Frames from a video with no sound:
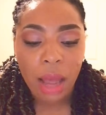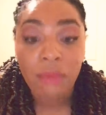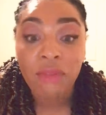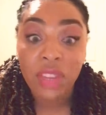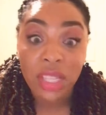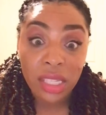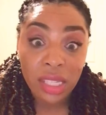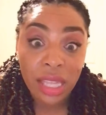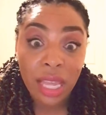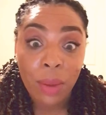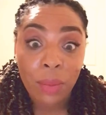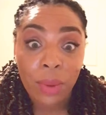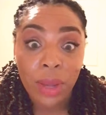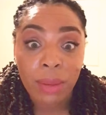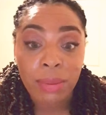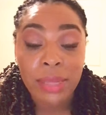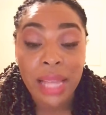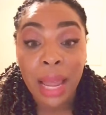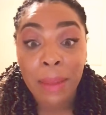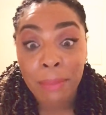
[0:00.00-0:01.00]
Visit that
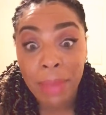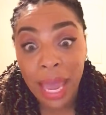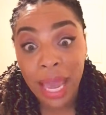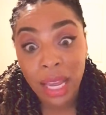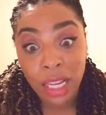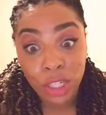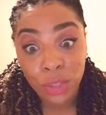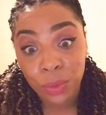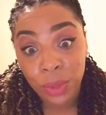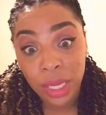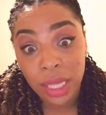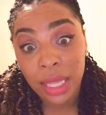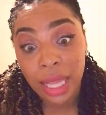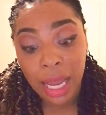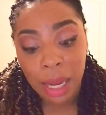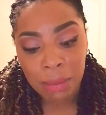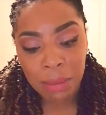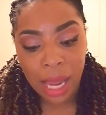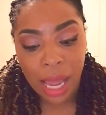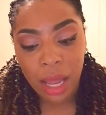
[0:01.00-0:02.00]
website,
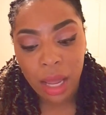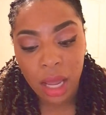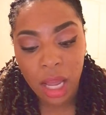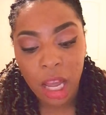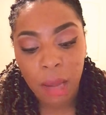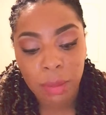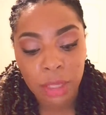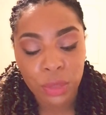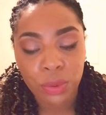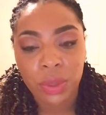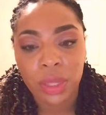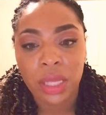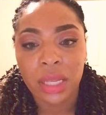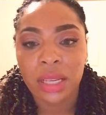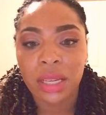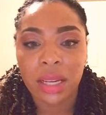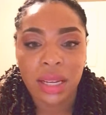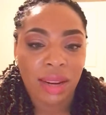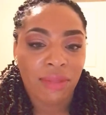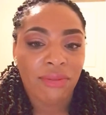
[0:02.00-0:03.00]
baggagereclaim.com. It's really
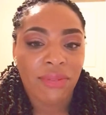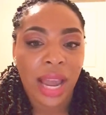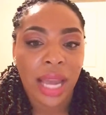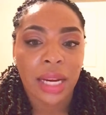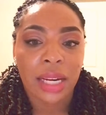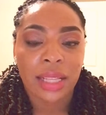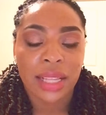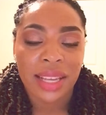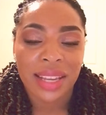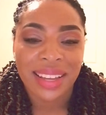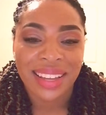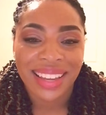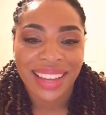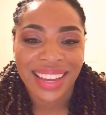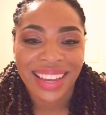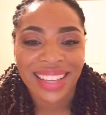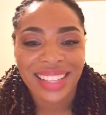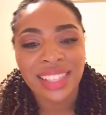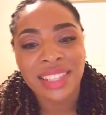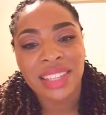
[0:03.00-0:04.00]
good. And finally,
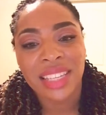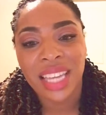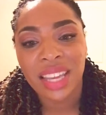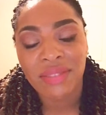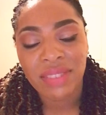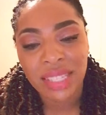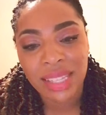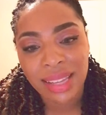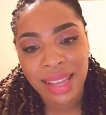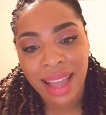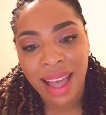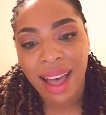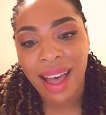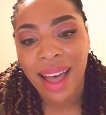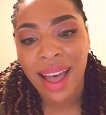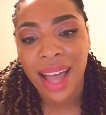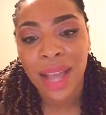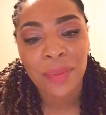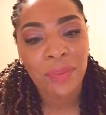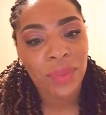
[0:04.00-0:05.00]
again, give it to
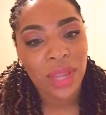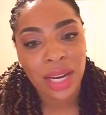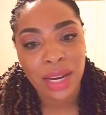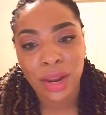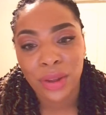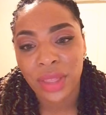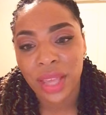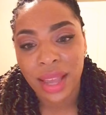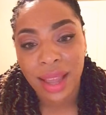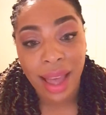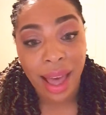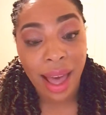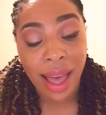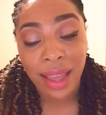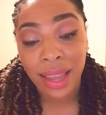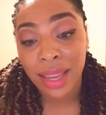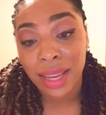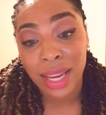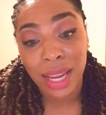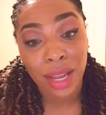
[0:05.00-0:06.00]
God and know that
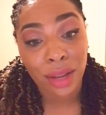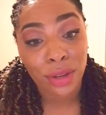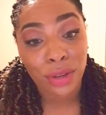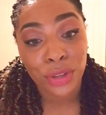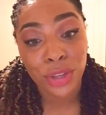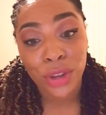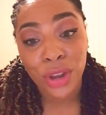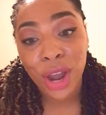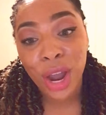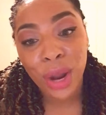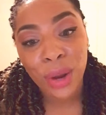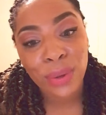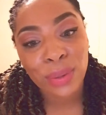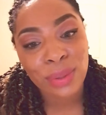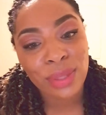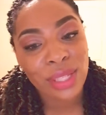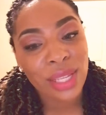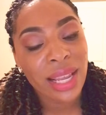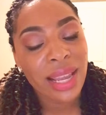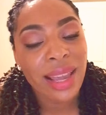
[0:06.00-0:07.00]
God can handle your
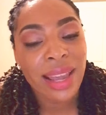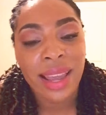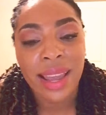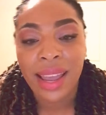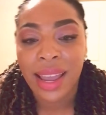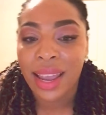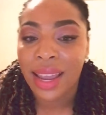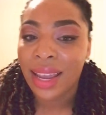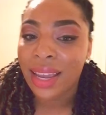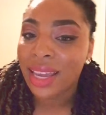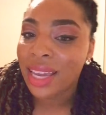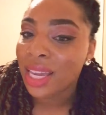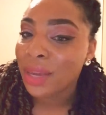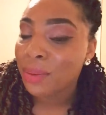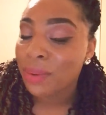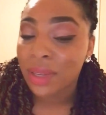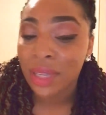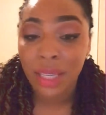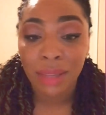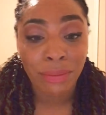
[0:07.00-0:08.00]
hurts, and he
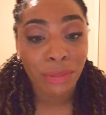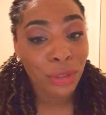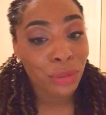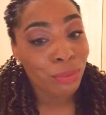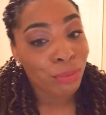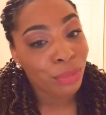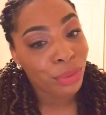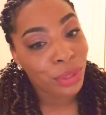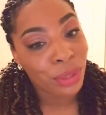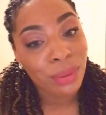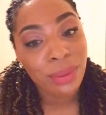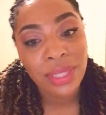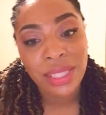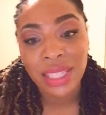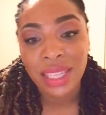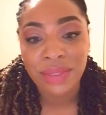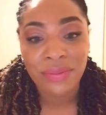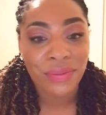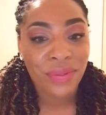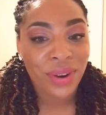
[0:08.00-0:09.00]
will give you
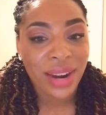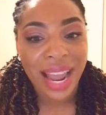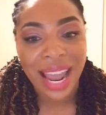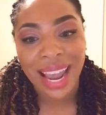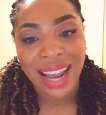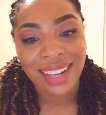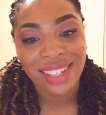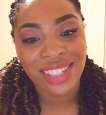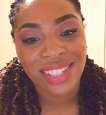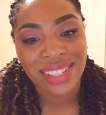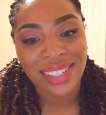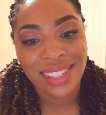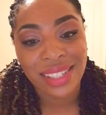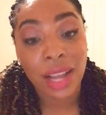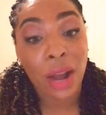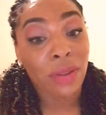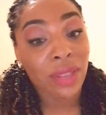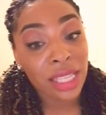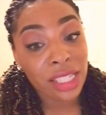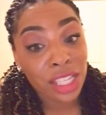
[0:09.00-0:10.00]
beauty for ashes.
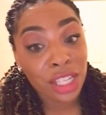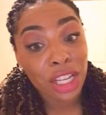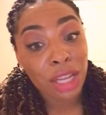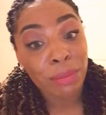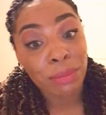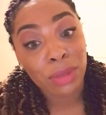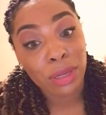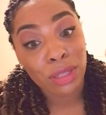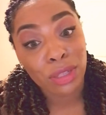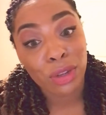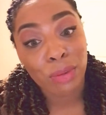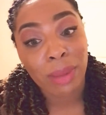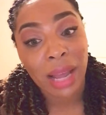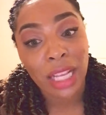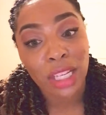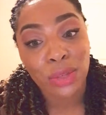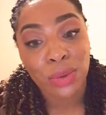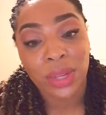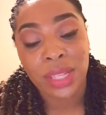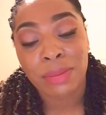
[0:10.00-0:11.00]
Oh, that's a good book too
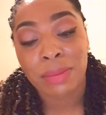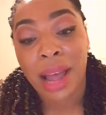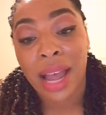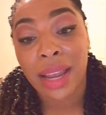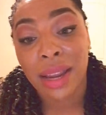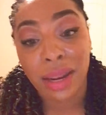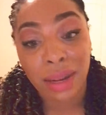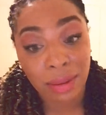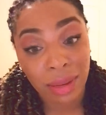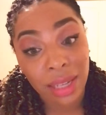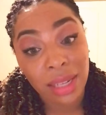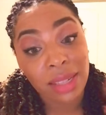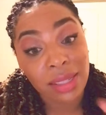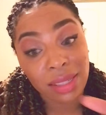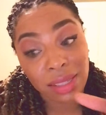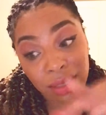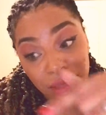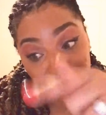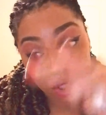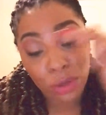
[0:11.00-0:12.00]
by Joyce Meyer, and
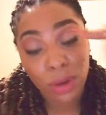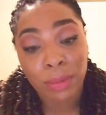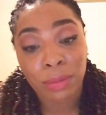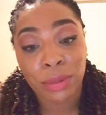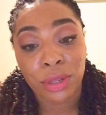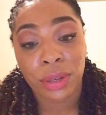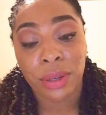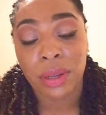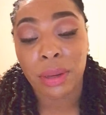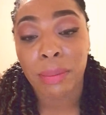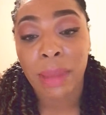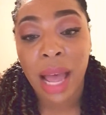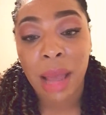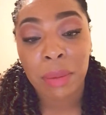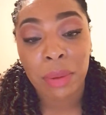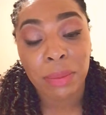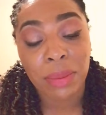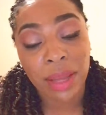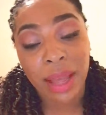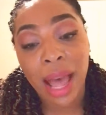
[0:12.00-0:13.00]
it's a scripture in the
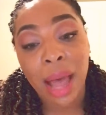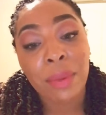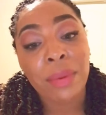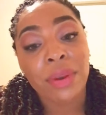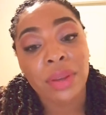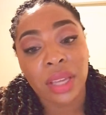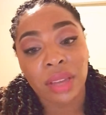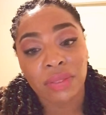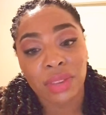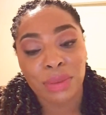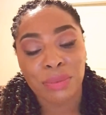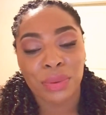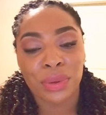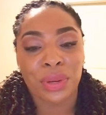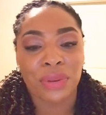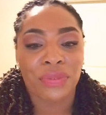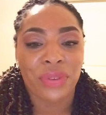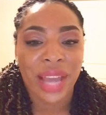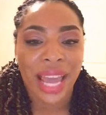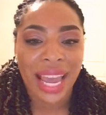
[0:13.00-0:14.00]
Bible, but God will give you
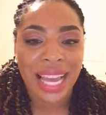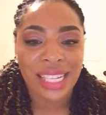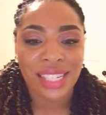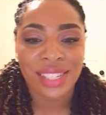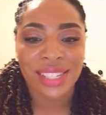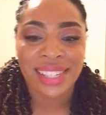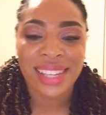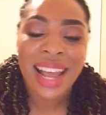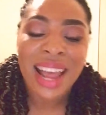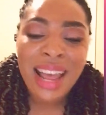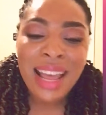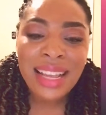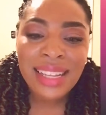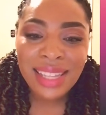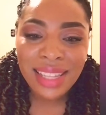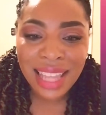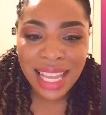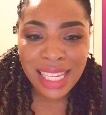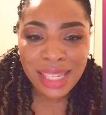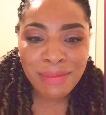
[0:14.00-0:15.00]
beauty for ashes.
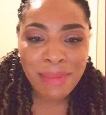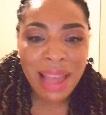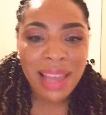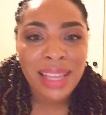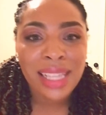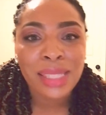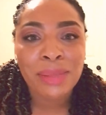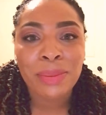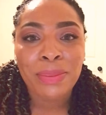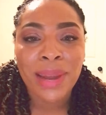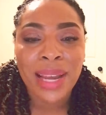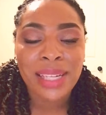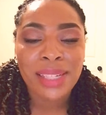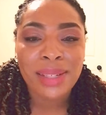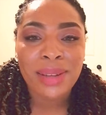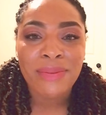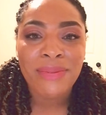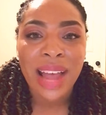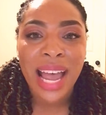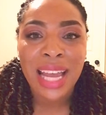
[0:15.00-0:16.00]
So that's my
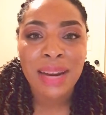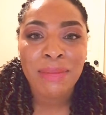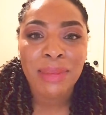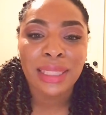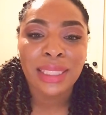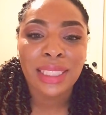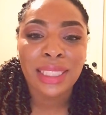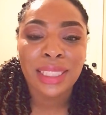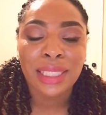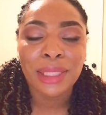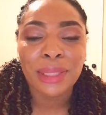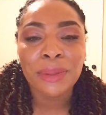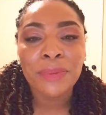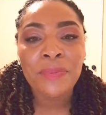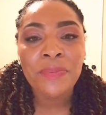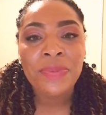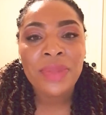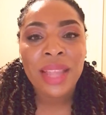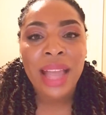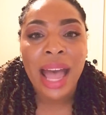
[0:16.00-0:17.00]
inspirational vitamin to you.
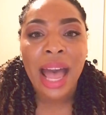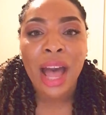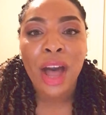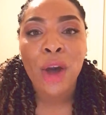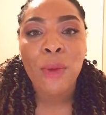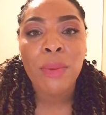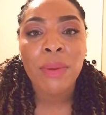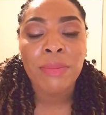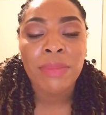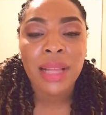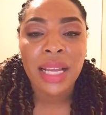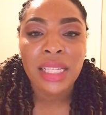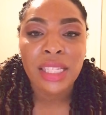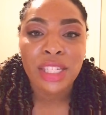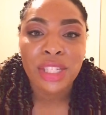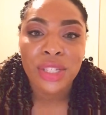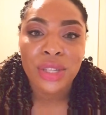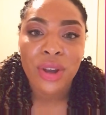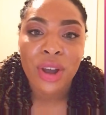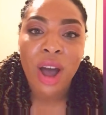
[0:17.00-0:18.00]
I hope it
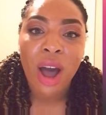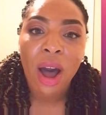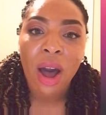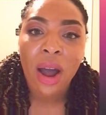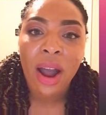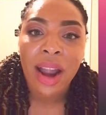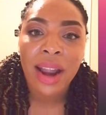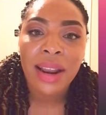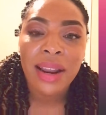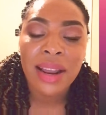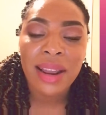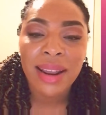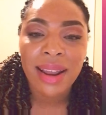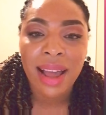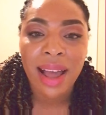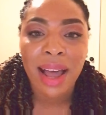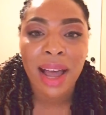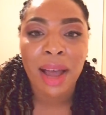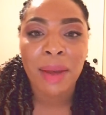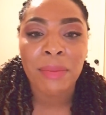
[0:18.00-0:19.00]
blesses your heart.
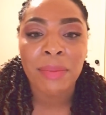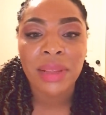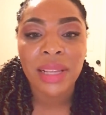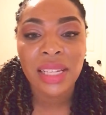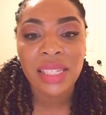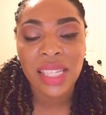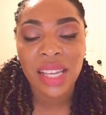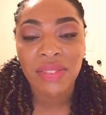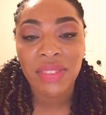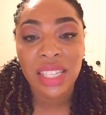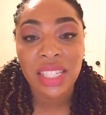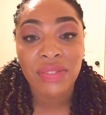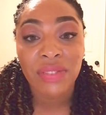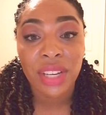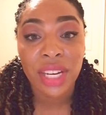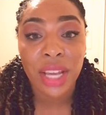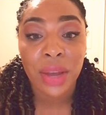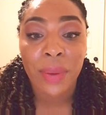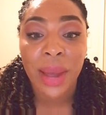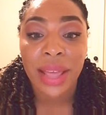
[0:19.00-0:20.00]
Please give this
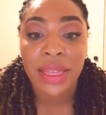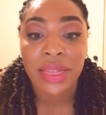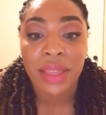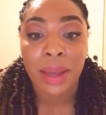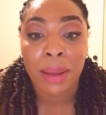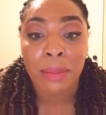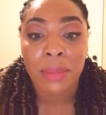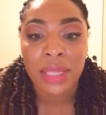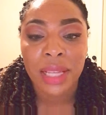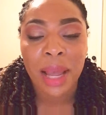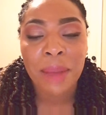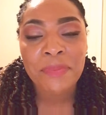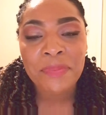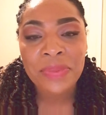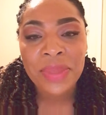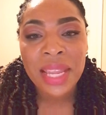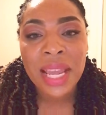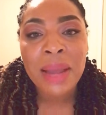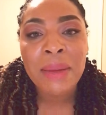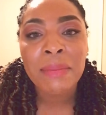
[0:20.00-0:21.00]
video a thumbs
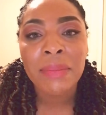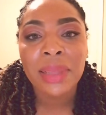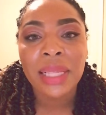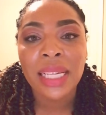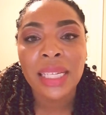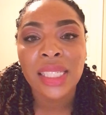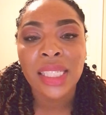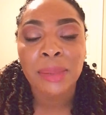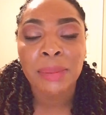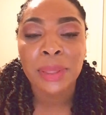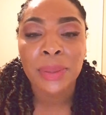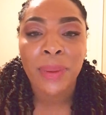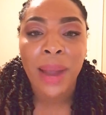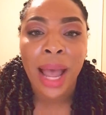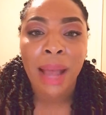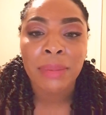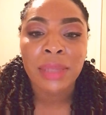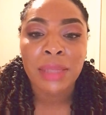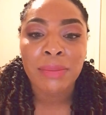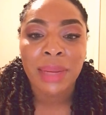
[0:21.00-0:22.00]
up. Please
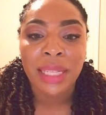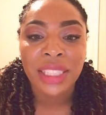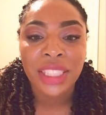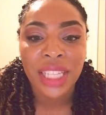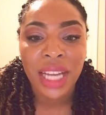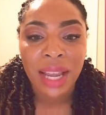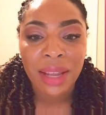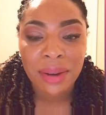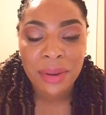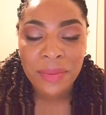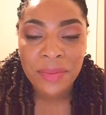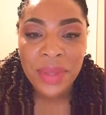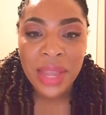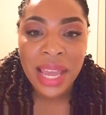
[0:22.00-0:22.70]
subscribe to my channel,